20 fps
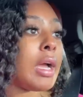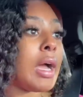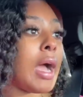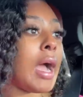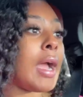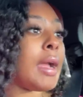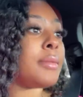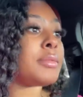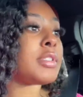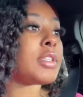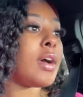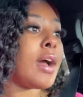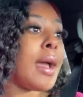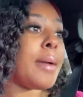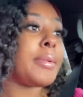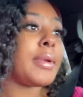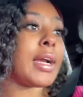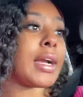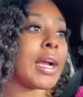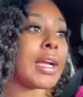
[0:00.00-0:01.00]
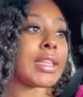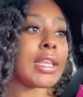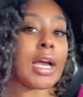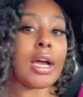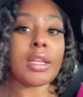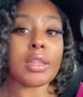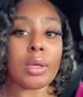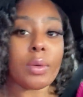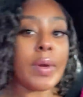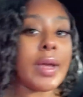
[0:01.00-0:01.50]
I am so happy I got that
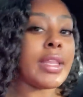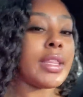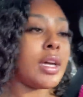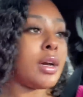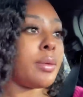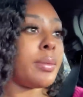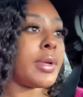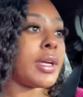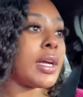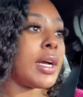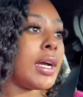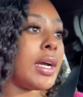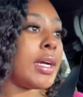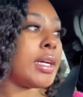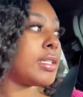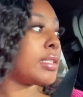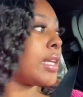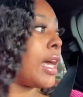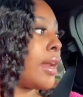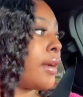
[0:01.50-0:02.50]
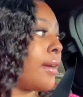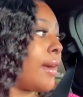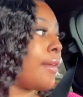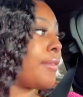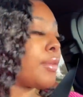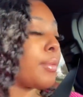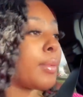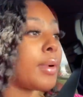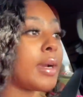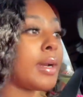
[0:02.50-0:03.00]
out the way though because I don't have
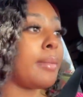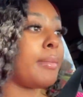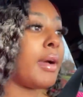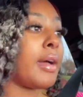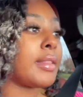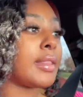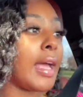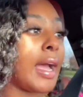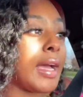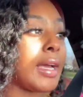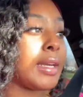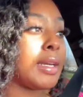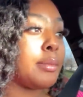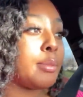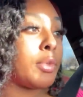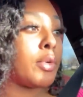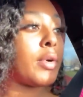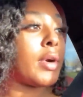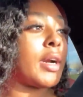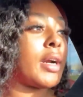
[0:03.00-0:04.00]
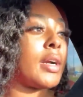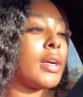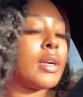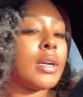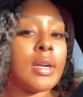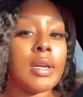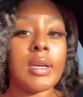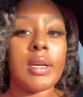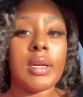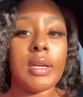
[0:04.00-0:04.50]
to worry about that anymore.
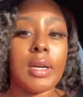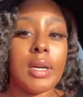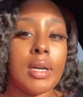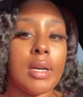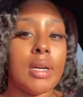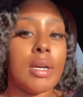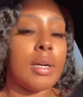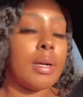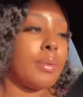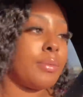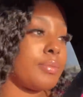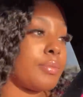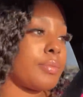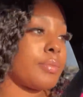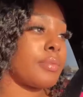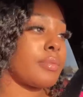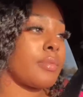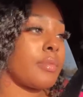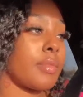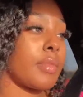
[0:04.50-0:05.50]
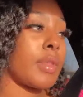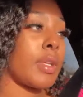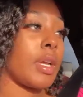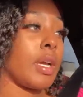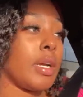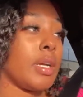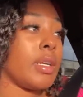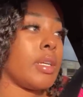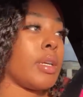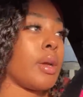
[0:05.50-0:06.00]
Um,
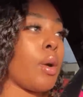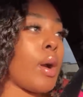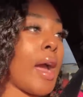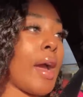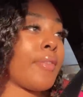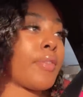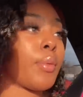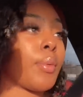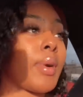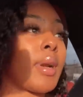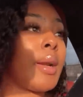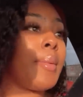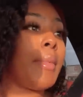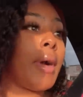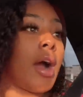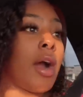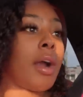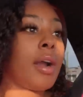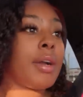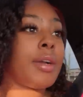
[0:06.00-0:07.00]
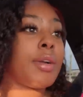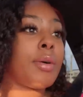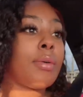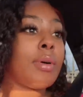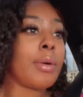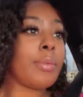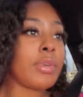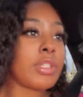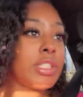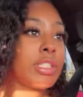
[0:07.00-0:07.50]
don't have to worry about her
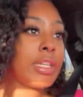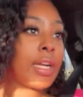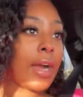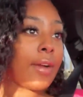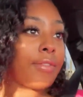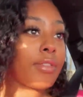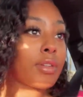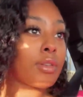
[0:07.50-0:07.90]
knowing what she got for